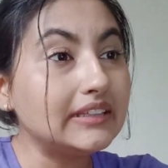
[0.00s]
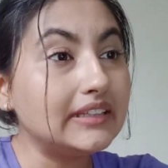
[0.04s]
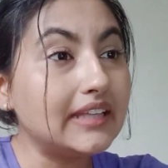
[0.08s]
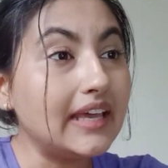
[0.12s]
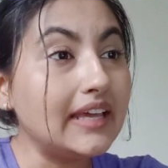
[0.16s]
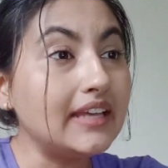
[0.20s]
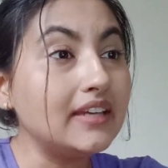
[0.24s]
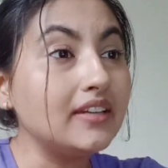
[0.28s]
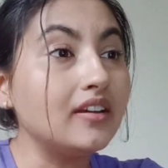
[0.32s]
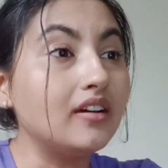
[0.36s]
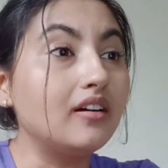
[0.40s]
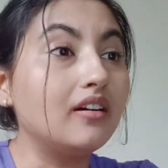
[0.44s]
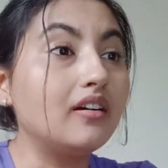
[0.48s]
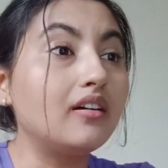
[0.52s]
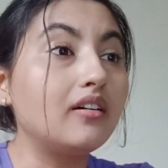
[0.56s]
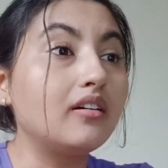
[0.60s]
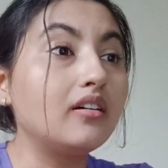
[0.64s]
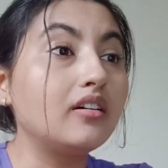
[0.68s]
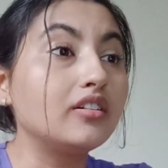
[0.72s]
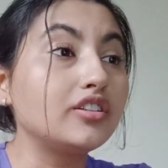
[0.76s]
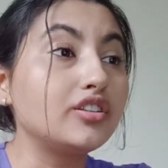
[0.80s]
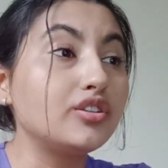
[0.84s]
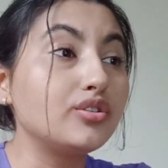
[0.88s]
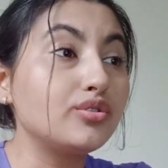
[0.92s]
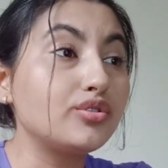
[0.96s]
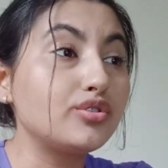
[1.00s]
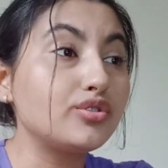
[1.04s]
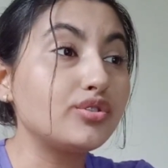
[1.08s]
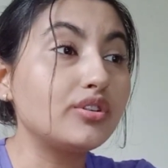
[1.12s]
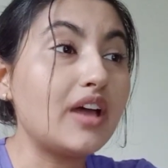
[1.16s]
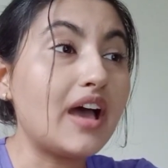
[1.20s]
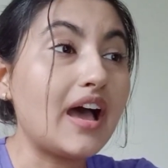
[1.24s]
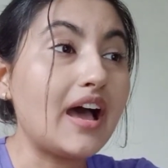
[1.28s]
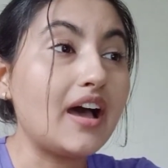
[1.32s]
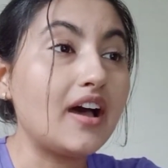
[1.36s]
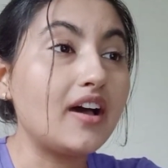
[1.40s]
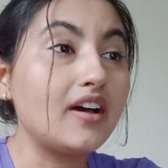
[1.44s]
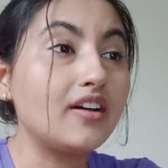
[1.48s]
Then you
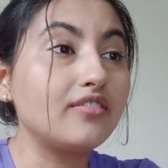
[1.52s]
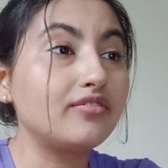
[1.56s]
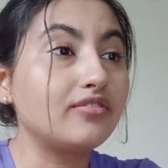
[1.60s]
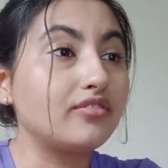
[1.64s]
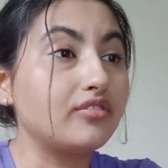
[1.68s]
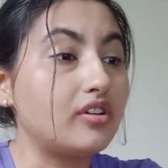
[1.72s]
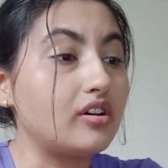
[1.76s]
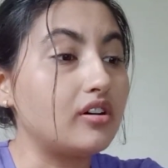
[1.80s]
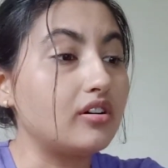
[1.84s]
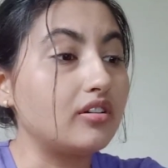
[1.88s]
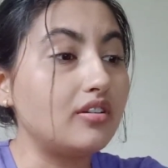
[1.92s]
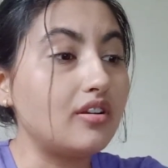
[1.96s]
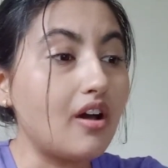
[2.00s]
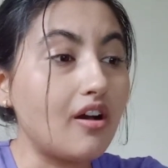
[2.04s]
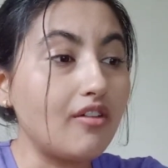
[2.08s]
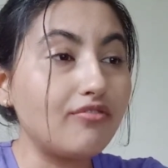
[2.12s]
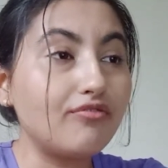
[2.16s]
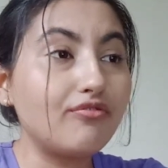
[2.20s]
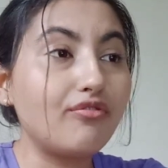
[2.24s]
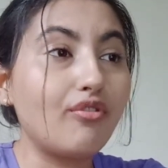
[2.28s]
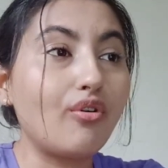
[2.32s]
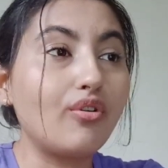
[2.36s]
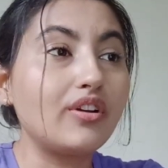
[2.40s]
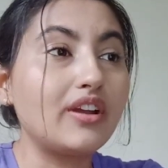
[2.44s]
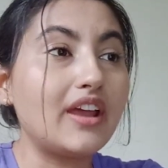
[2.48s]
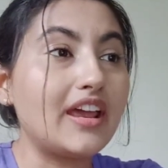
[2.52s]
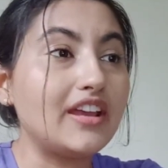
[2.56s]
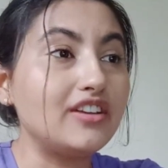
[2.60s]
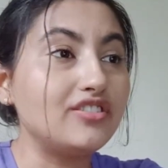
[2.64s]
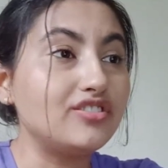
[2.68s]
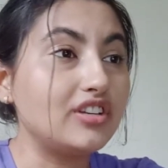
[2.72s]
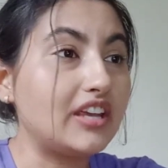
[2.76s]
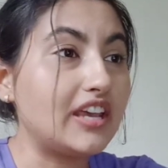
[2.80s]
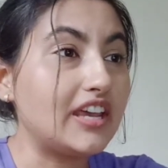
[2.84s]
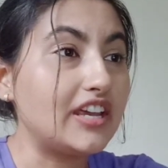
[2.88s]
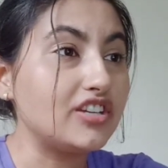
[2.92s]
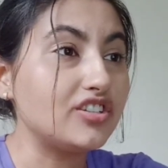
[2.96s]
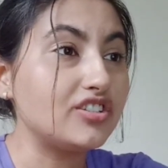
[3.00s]
should have a love for
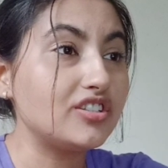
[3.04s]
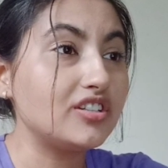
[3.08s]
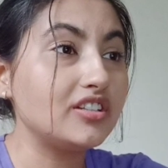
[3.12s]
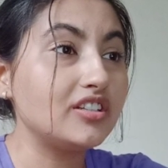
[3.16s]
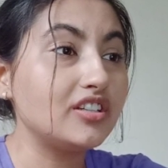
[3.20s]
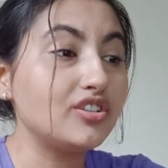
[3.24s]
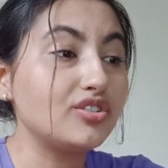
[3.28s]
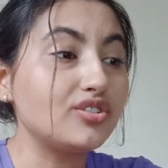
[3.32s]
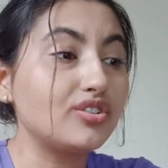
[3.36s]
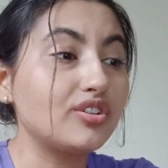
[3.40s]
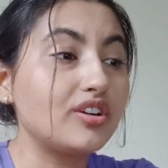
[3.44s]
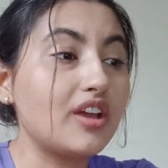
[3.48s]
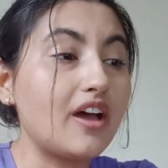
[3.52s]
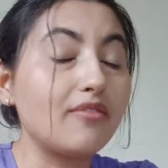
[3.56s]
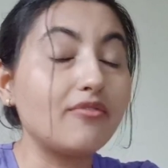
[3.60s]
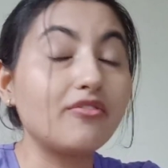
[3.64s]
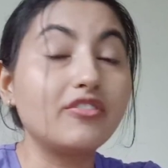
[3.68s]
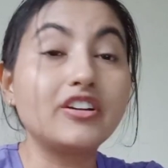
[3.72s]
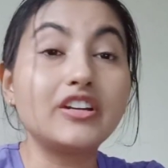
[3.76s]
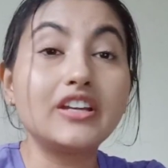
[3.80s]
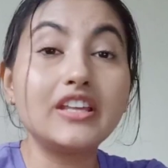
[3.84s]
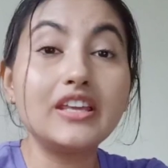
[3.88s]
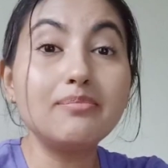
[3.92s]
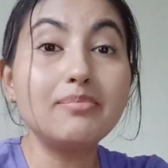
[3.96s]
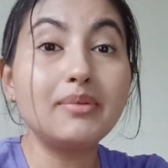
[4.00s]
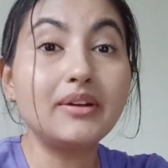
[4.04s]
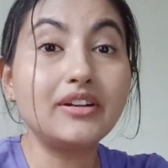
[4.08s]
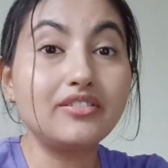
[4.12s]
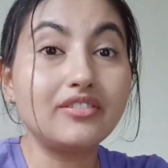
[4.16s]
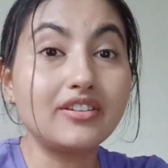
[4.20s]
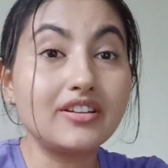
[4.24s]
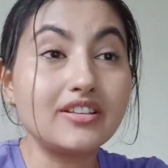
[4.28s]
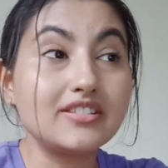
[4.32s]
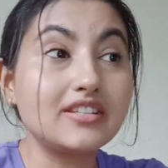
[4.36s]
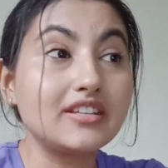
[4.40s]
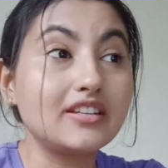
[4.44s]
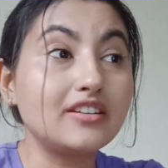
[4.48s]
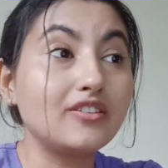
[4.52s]
education. You should have a deep
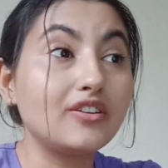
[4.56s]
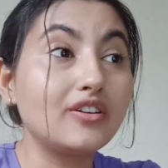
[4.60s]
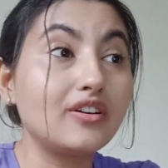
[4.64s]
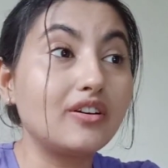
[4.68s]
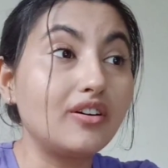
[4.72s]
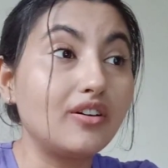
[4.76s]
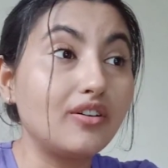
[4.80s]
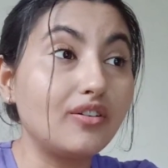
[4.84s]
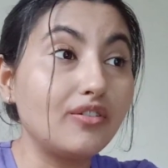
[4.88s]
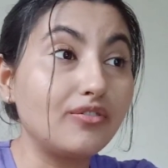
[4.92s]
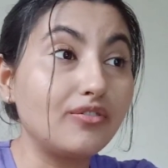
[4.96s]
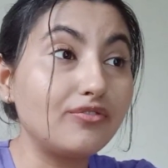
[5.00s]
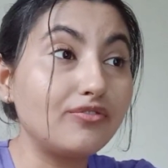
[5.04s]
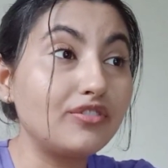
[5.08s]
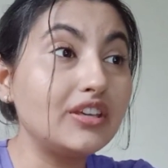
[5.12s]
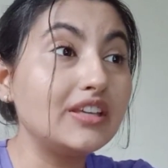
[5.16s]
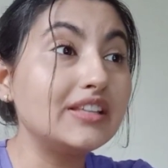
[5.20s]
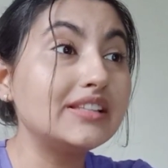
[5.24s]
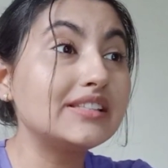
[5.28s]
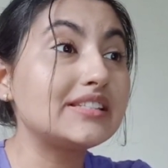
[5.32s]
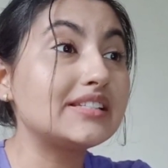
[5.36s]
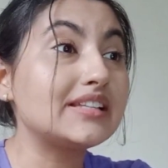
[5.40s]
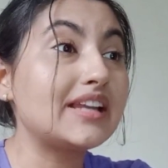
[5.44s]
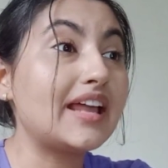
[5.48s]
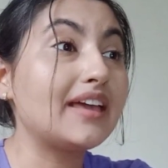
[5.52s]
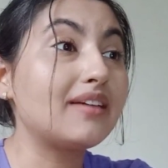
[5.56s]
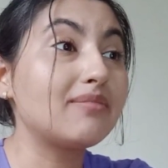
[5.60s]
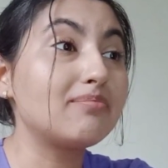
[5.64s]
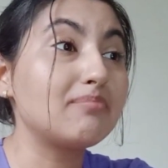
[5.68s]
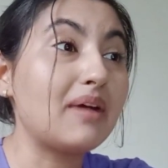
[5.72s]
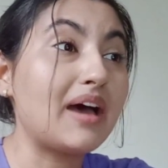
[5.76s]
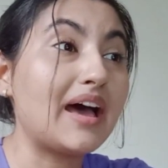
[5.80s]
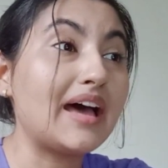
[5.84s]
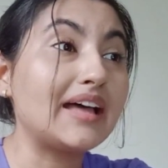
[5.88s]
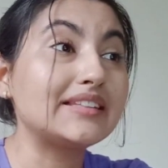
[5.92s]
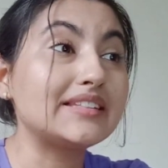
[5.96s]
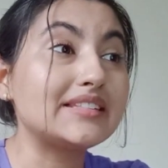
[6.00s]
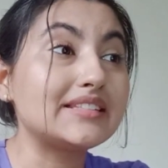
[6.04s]
interest in fields like
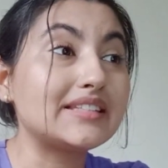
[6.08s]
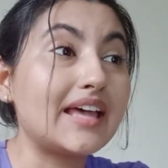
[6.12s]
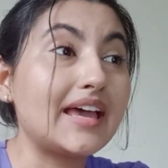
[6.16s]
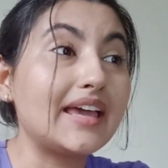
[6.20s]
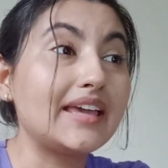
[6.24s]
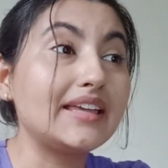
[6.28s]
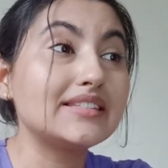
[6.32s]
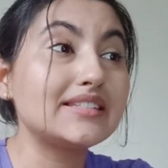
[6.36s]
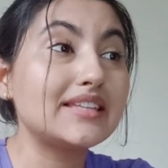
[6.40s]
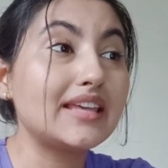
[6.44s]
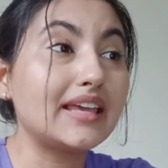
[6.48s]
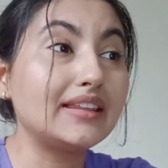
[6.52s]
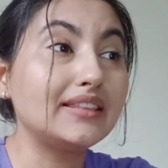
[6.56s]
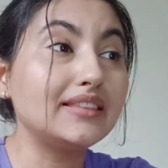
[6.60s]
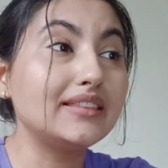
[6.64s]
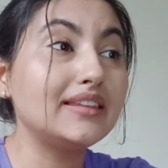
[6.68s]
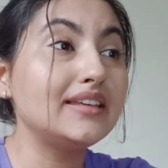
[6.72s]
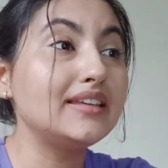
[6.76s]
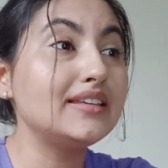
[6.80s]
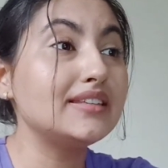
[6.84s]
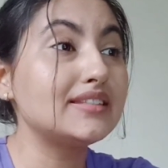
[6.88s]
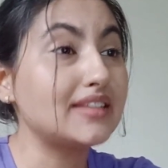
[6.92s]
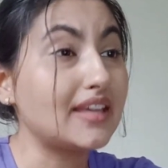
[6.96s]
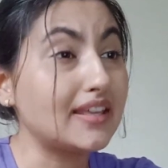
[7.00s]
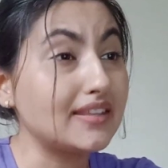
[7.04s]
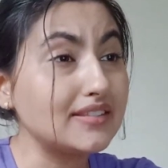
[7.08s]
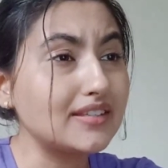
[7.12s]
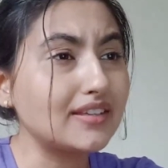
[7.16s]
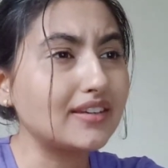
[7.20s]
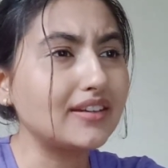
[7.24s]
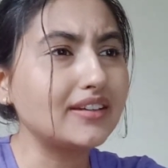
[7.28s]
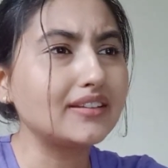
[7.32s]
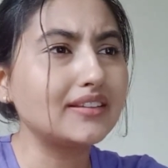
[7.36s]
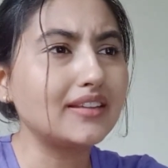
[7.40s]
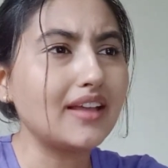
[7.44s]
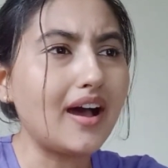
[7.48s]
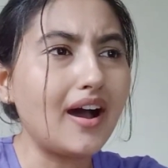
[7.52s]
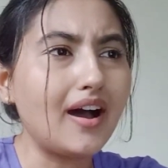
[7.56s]
math, science, Hindi,
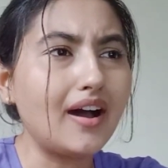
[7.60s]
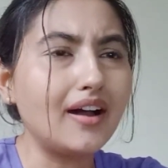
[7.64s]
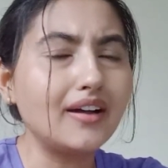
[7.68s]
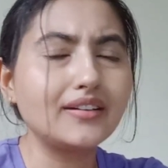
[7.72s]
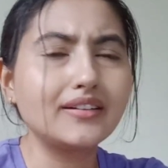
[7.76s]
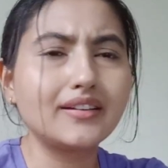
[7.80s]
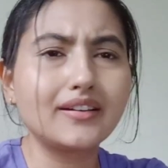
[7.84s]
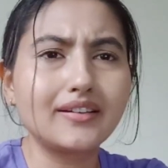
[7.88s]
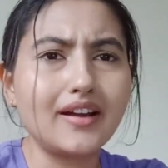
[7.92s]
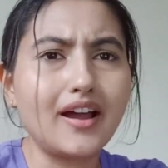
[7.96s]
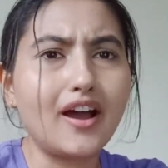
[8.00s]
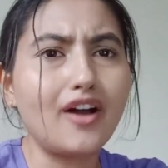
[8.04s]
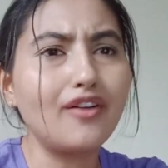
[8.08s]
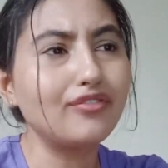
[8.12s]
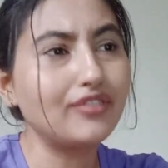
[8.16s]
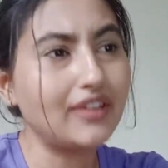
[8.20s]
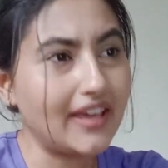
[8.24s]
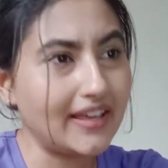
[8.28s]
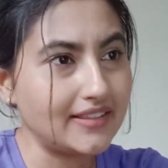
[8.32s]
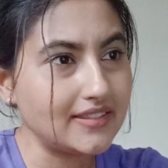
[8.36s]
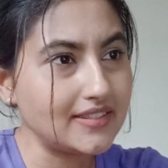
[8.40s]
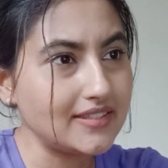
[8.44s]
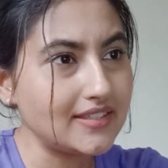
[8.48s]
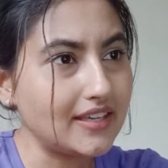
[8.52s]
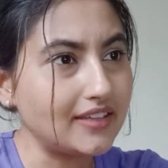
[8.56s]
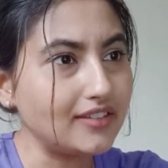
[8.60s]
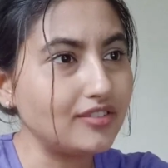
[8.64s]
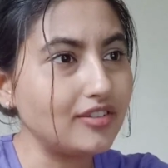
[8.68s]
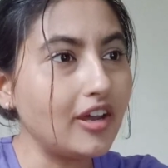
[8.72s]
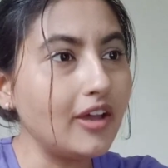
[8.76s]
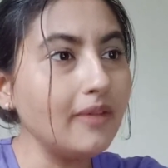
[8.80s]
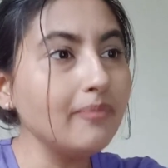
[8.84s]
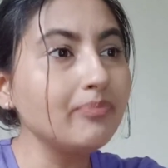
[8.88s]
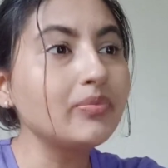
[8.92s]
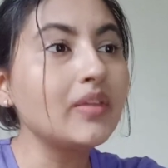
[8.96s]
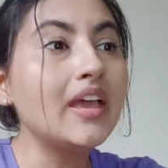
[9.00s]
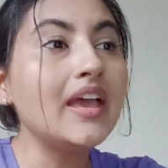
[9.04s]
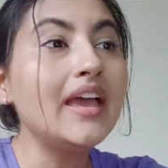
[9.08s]
Sanskrit, art, craft,
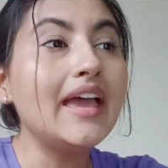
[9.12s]
etc.